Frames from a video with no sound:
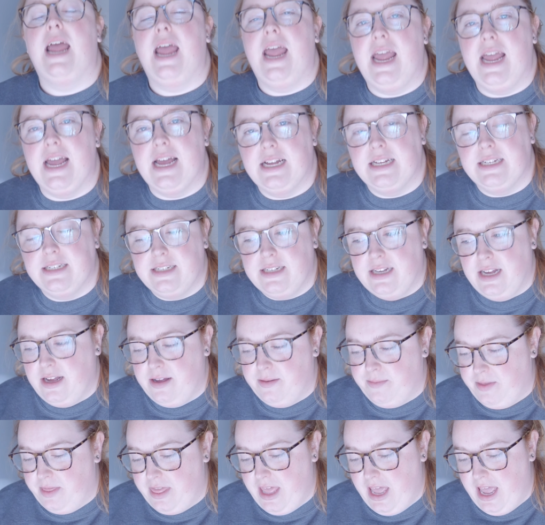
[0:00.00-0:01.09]
And
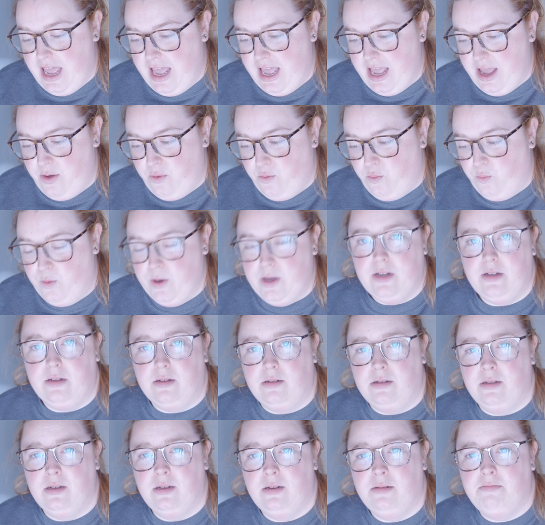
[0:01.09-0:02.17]
they will,
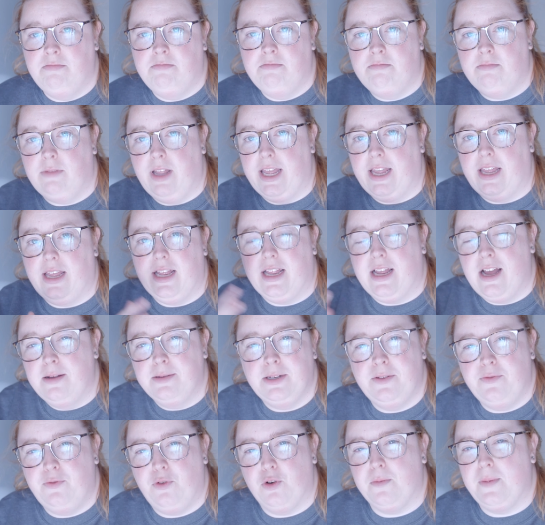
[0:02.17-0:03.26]
like, it comes
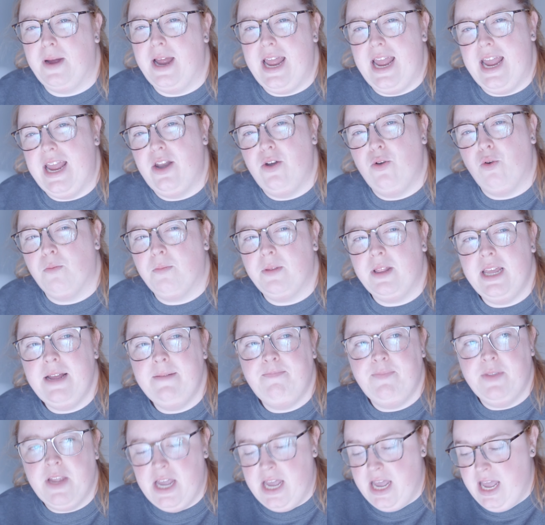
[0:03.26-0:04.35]
in 4x8 normally,
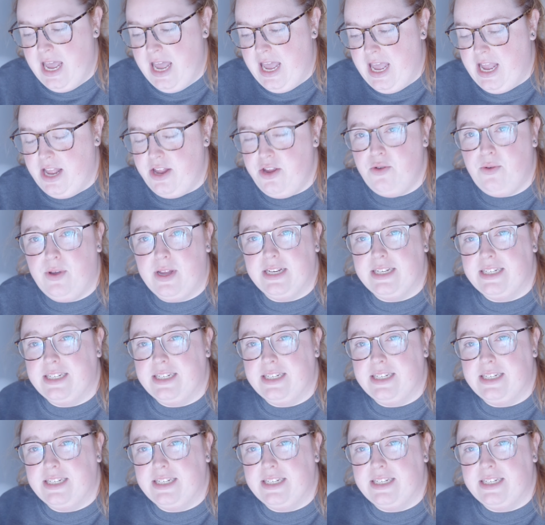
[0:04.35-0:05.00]
and you can